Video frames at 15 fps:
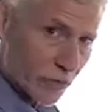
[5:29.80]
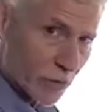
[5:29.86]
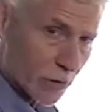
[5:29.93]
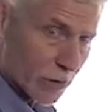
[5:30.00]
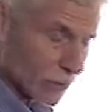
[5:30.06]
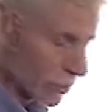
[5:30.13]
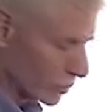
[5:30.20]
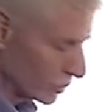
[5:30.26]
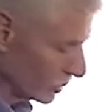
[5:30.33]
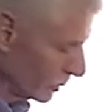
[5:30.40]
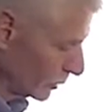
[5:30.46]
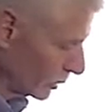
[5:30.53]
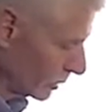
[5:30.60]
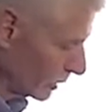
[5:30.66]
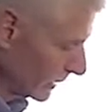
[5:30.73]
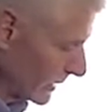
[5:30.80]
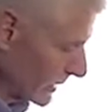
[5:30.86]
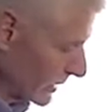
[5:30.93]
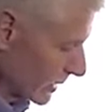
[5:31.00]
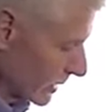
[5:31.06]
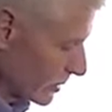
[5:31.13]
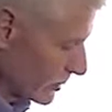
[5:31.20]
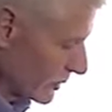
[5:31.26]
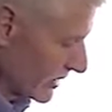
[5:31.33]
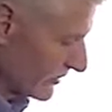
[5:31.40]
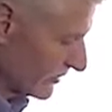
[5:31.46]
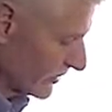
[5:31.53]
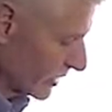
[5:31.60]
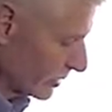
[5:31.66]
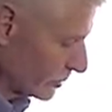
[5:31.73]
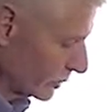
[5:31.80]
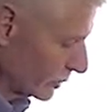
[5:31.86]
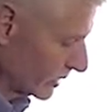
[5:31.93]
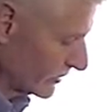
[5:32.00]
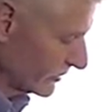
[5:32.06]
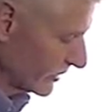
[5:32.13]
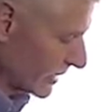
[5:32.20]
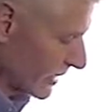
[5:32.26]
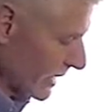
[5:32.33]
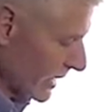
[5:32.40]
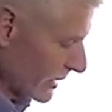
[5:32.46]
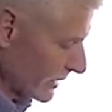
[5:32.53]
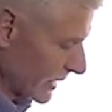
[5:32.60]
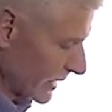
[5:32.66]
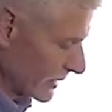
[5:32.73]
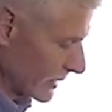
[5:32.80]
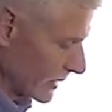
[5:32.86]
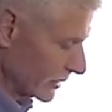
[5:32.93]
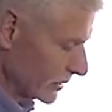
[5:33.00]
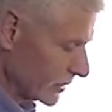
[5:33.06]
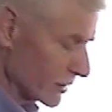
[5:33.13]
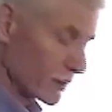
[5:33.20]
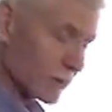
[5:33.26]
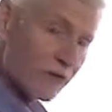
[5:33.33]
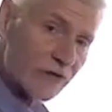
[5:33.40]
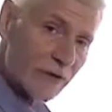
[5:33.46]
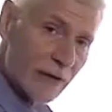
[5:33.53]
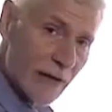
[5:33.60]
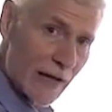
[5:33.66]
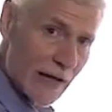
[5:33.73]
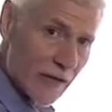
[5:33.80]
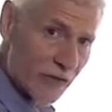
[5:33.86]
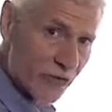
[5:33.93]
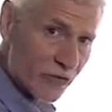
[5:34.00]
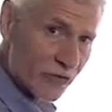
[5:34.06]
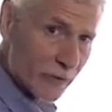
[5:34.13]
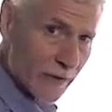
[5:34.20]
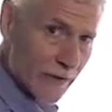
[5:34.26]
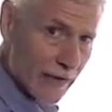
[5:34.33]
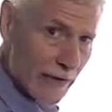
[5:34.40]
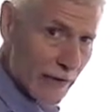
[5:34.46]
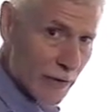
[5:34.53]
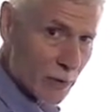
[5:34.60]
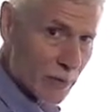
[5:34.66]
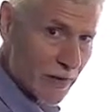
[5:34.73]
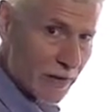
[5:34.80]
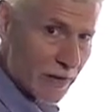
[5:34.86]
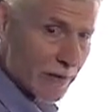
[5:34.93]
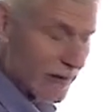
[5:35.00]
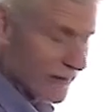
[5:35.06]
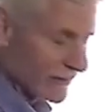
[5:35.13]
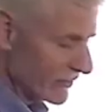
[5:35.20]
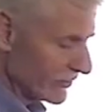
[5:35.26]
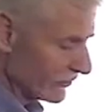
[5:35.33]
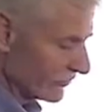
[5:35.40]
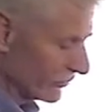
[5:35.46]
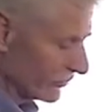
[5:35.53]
a cotton wool ball, compress that point, and that then goes into the yellow bin if it's